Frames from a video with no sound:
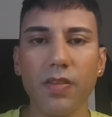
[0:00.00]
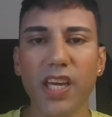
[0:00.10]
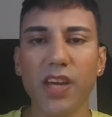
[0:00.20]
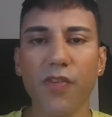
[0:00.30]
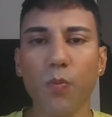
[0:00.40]

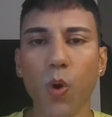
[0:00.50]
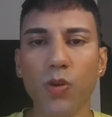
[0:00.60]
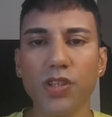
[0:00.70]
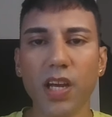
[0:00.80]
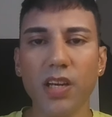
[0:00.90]
Thank you for
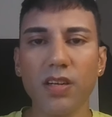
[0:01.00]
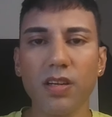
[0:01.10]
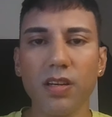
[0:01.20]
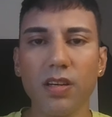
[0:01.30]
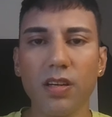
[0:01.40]
watching,
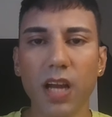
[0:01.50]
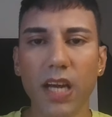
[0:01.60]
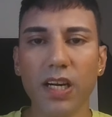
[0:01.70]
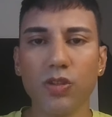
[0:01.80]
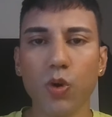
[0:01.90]

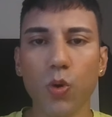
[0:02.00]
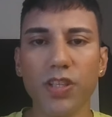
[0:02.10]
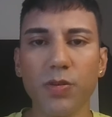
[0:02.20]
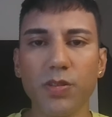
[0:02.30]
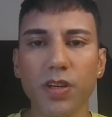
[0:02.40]
and I'll talk
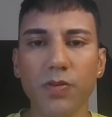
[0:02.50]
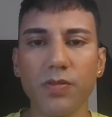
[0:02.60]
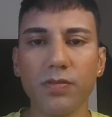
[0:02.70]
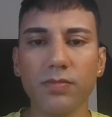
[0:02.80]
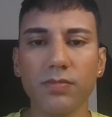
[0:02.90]
to you soon.